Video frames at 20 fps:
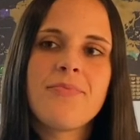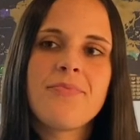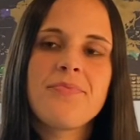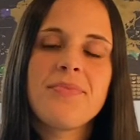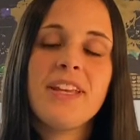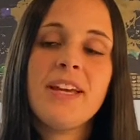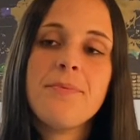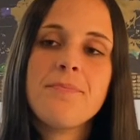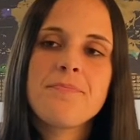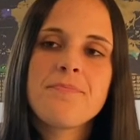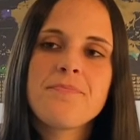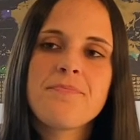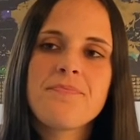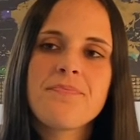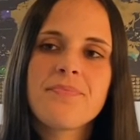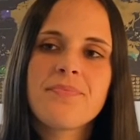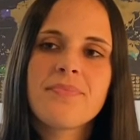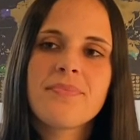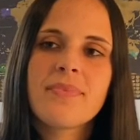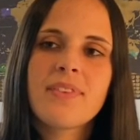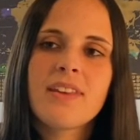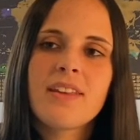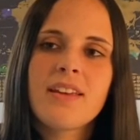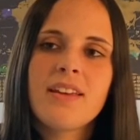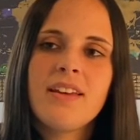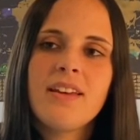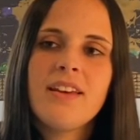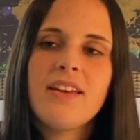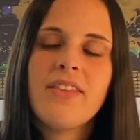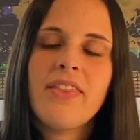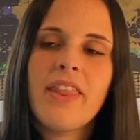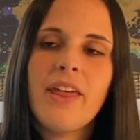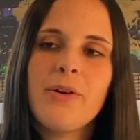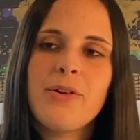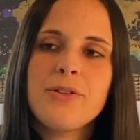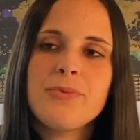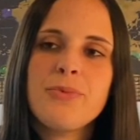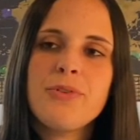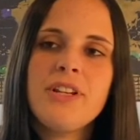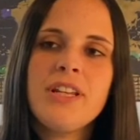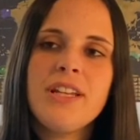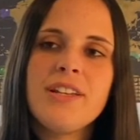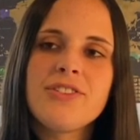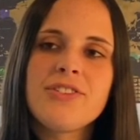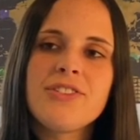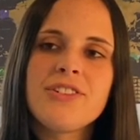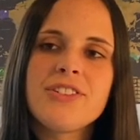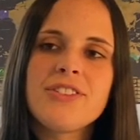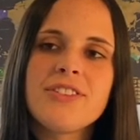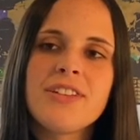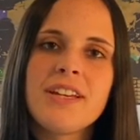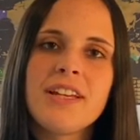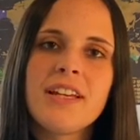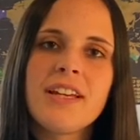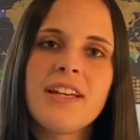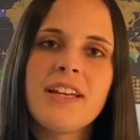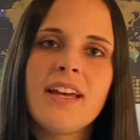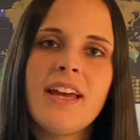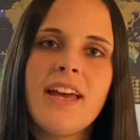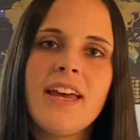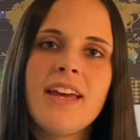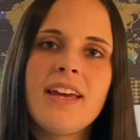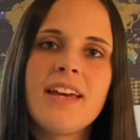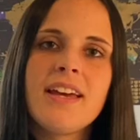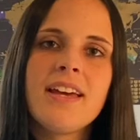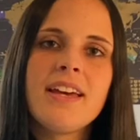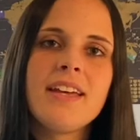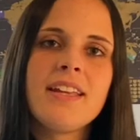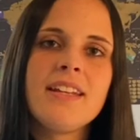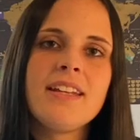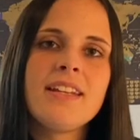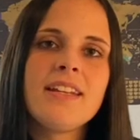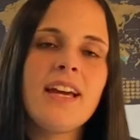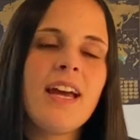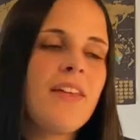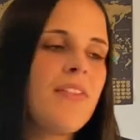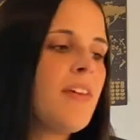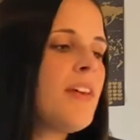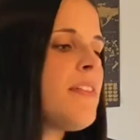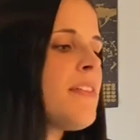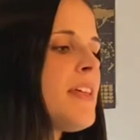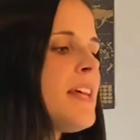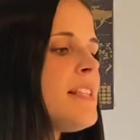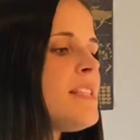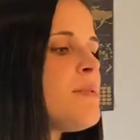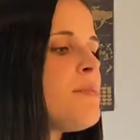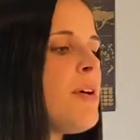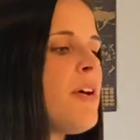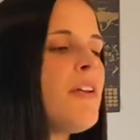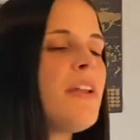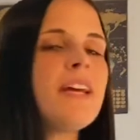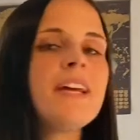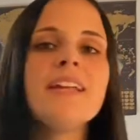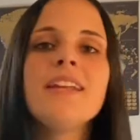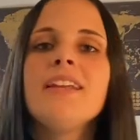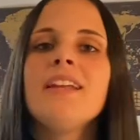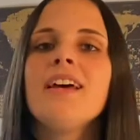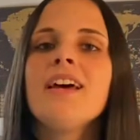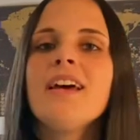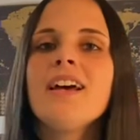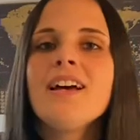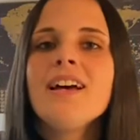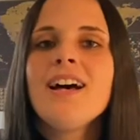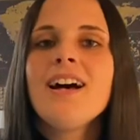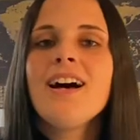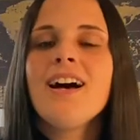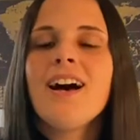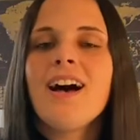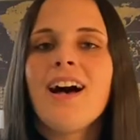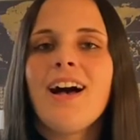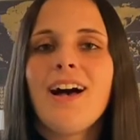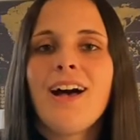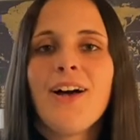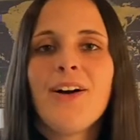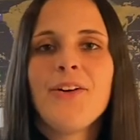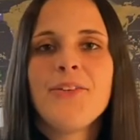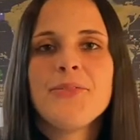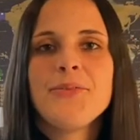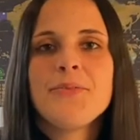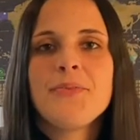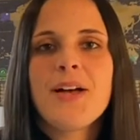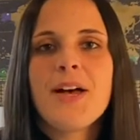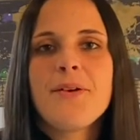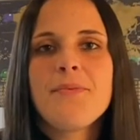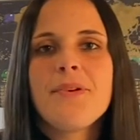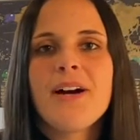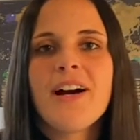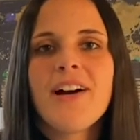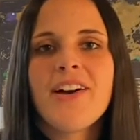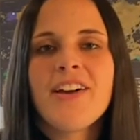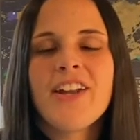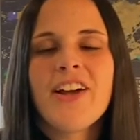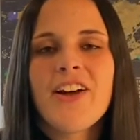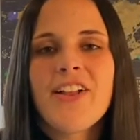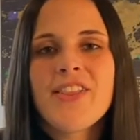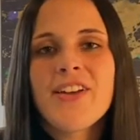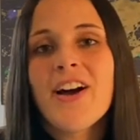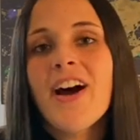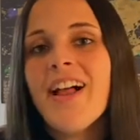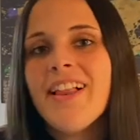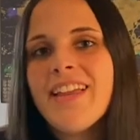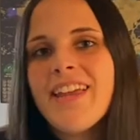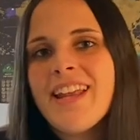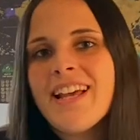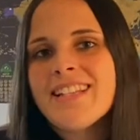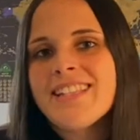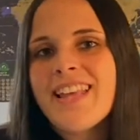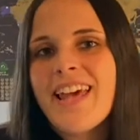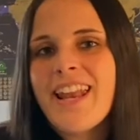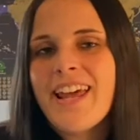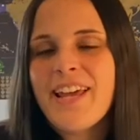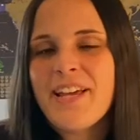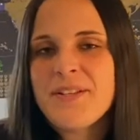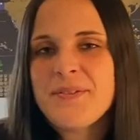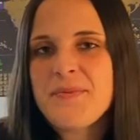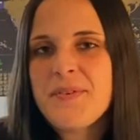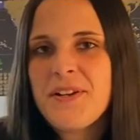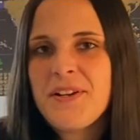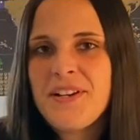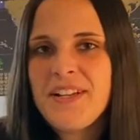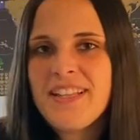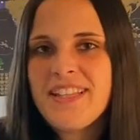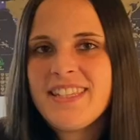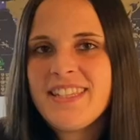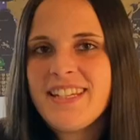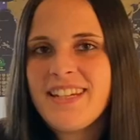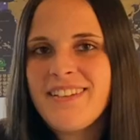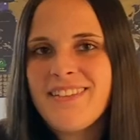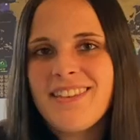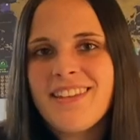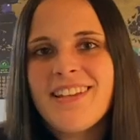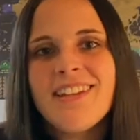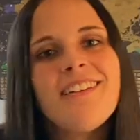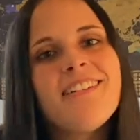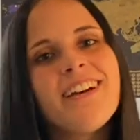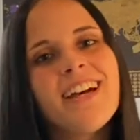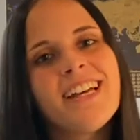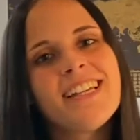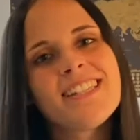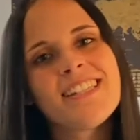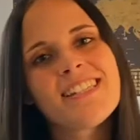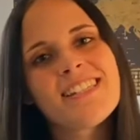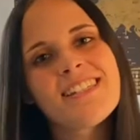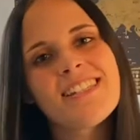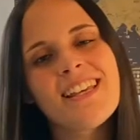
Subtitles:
Yeah, that was pretty interesting, and I think that's about it about all the holidays that I experienced here in the US.